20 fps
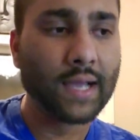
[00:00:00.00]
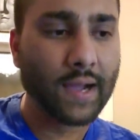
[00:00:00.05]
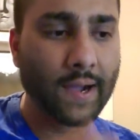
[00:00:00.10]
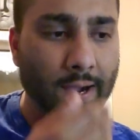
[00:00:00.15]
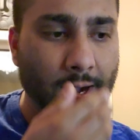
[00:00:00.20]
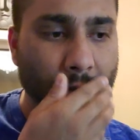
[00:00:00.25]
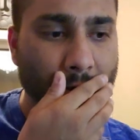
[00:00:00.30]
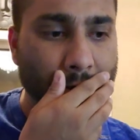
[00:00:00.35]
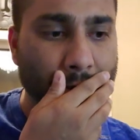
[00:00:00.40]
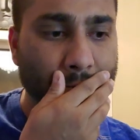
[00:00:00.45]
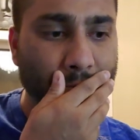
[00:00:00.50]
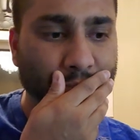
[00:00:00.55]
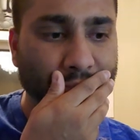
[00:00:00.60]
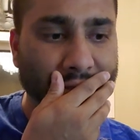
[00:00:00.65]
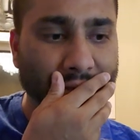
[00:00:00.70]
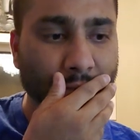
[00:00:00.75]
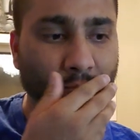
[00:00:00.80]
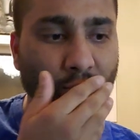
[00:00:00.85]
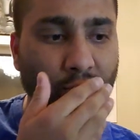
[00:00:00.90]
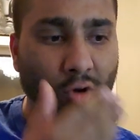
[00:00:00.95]

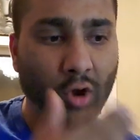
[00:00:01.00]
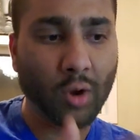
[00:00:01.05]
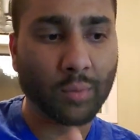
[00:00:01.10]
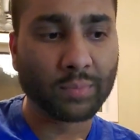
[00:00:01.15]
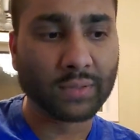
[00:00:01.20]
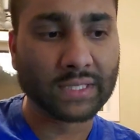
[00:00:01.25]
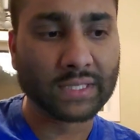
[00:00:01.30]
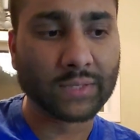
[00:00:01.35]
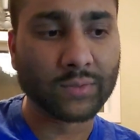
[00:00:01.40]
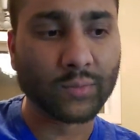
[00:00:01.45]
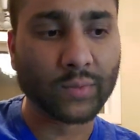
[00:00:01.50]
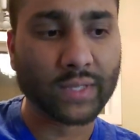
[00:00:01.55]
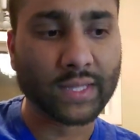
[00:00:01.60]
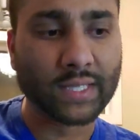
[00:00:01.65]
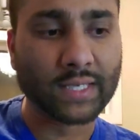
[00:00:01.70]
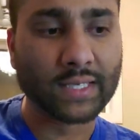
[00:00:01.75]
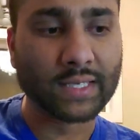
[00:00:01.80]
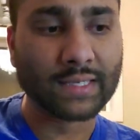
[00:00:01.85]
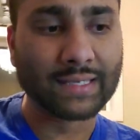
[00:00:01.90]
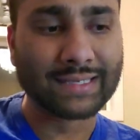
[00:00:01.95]
and properly, with
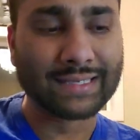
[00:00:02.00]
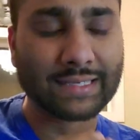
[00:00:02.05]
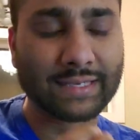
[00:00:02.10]
a